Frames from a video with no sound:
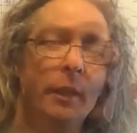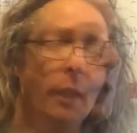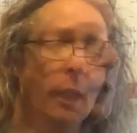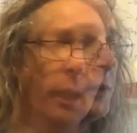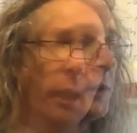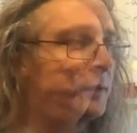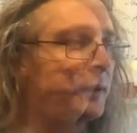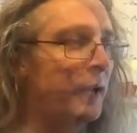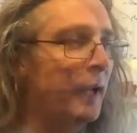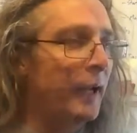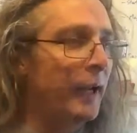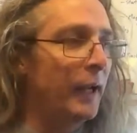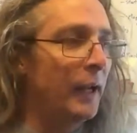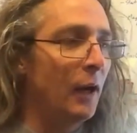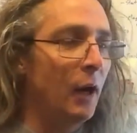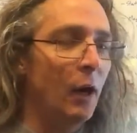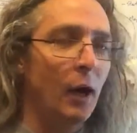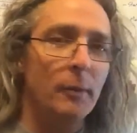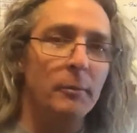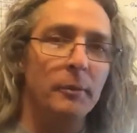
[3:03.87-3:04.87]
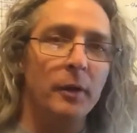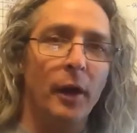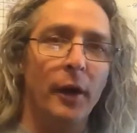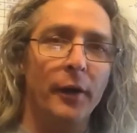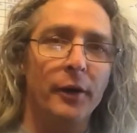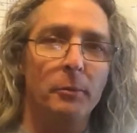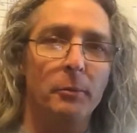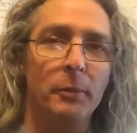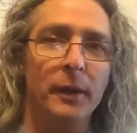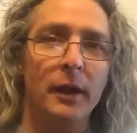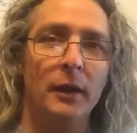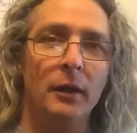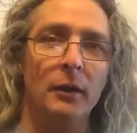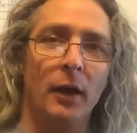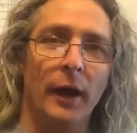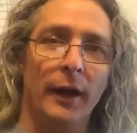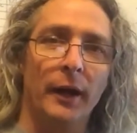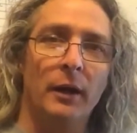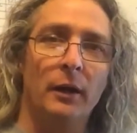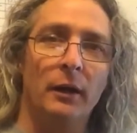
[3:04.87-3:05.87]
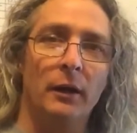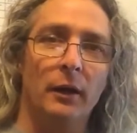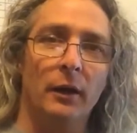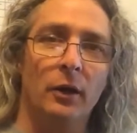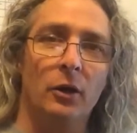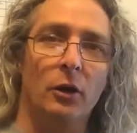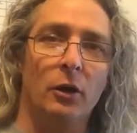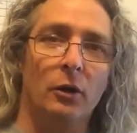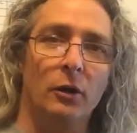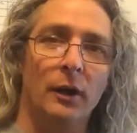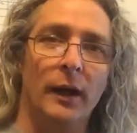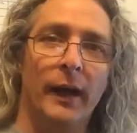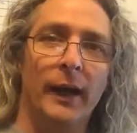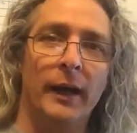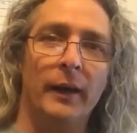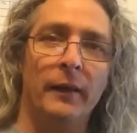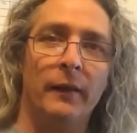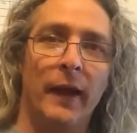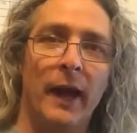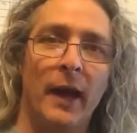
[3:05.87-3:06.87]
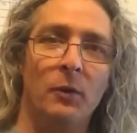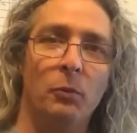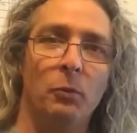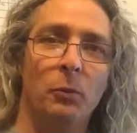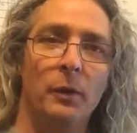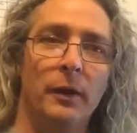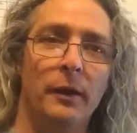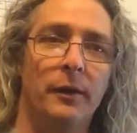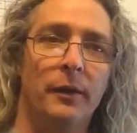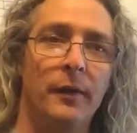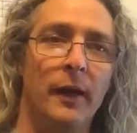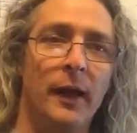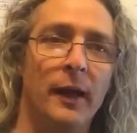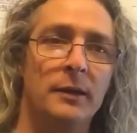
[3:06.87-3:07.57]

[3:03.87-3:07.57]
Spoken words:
Today I'm going to be correlating that with